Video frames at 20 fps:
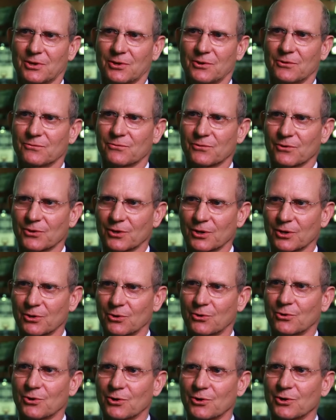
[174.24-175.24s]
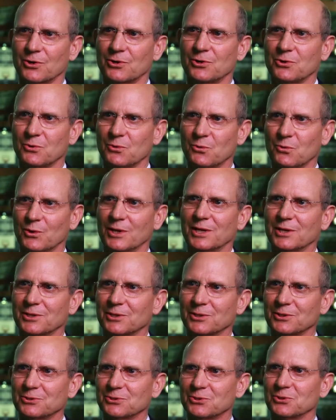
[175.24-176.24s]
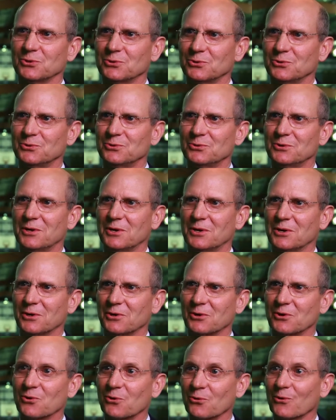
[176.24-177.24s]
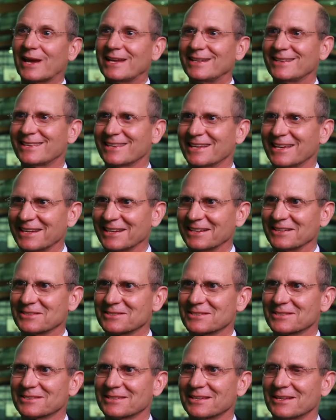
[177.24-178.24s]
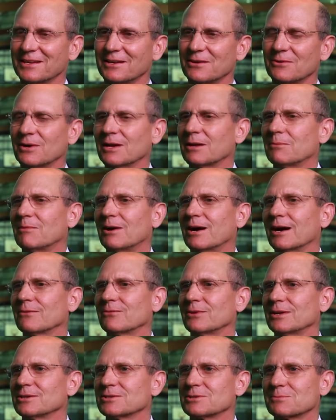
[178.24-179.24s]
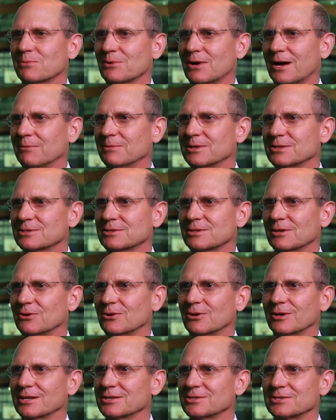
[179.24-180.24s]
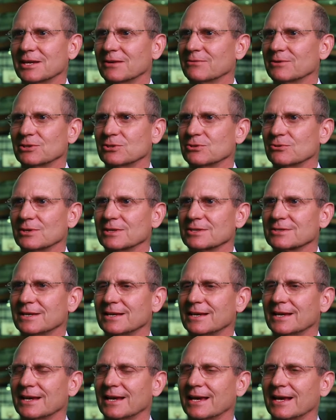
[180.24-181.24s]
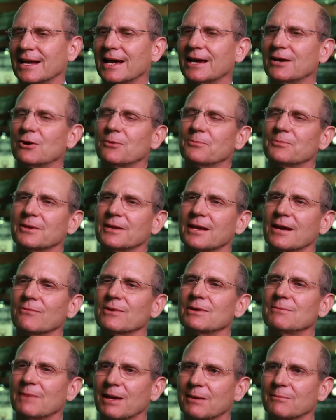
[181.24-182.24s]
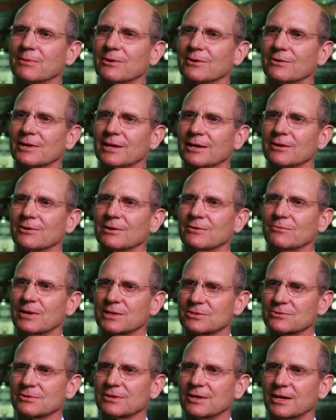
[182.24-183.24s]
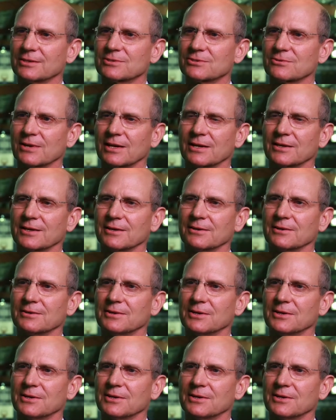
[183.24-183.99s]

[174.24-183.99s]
for the Lord will do great things. What a marvelous promise the Lord has given to us. And I hope that every member here in Western Australia